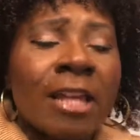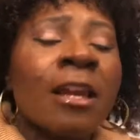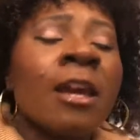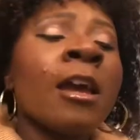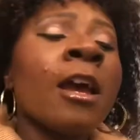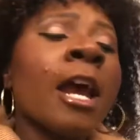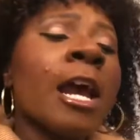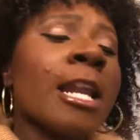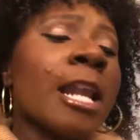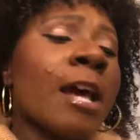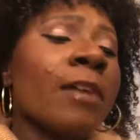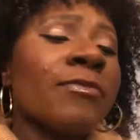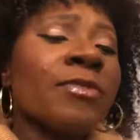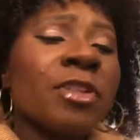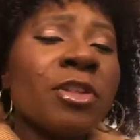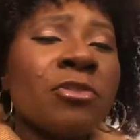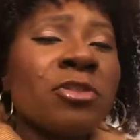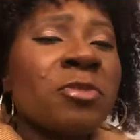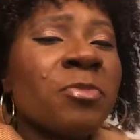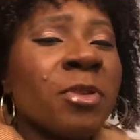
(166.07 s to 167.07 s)
And I've
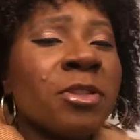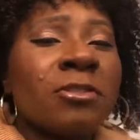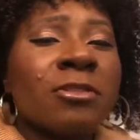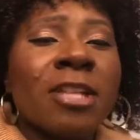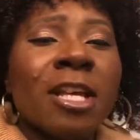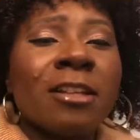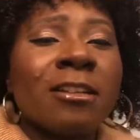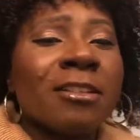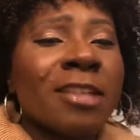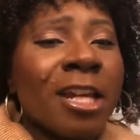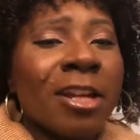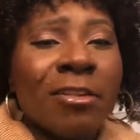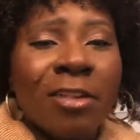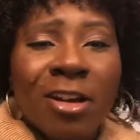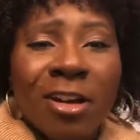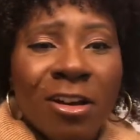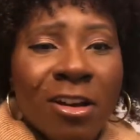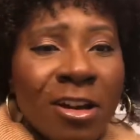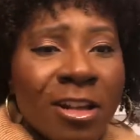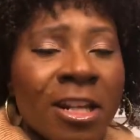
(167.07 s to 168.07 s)
used pencils that look like
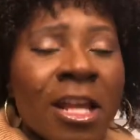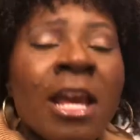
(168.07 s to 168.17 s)
crayon.